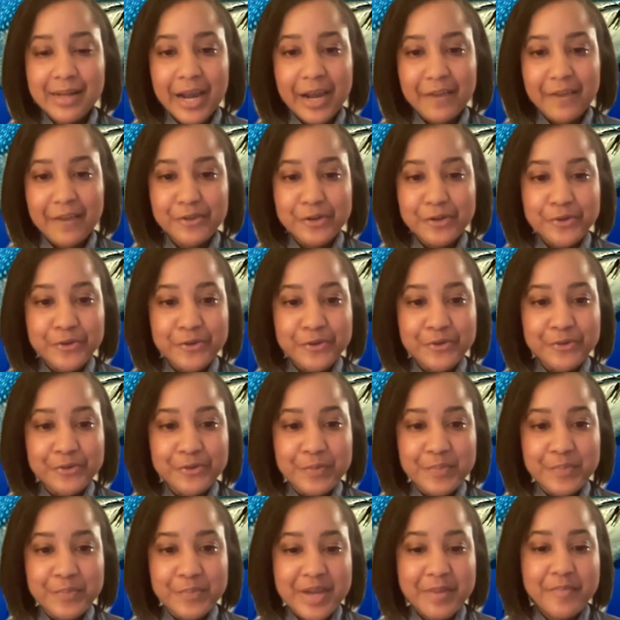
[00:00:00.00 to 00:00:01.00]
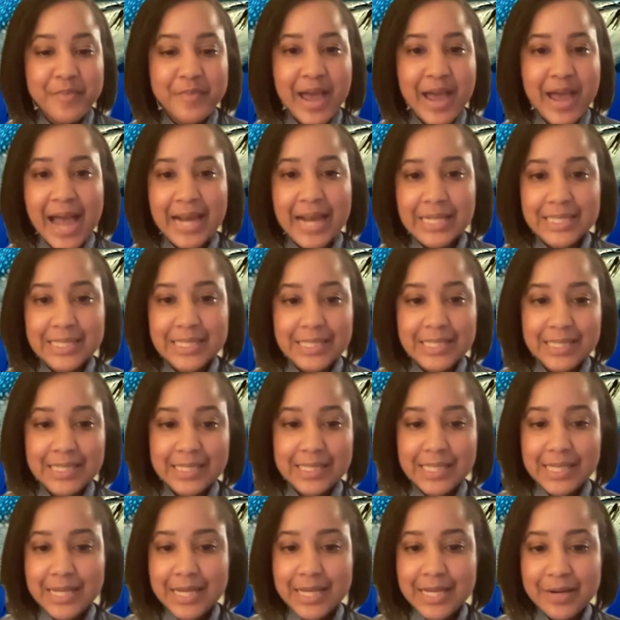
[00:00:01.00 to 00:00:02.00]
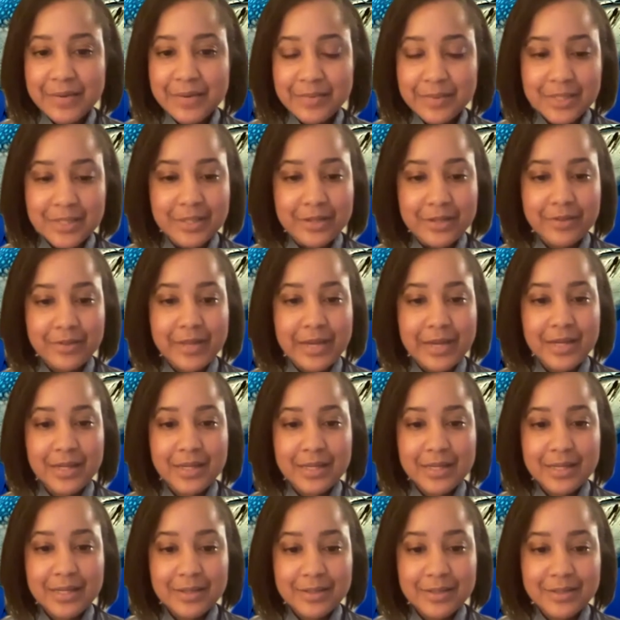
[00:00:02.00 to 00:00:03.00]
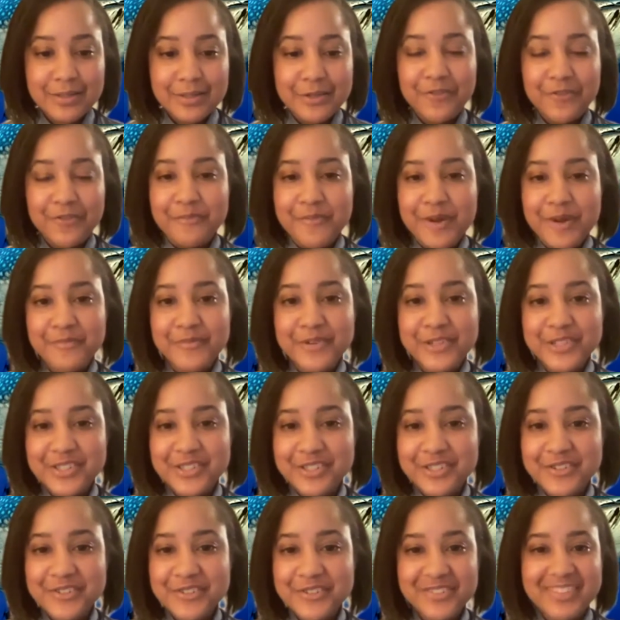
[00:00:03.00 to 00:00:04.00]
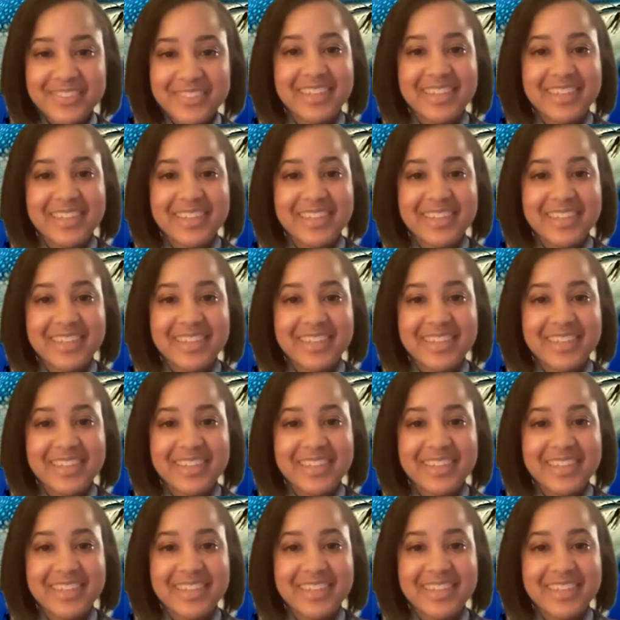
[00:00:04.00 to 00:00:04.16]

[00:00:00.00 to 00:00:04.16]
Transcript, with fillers: Have you been back to see him? Do you think he still remembers you?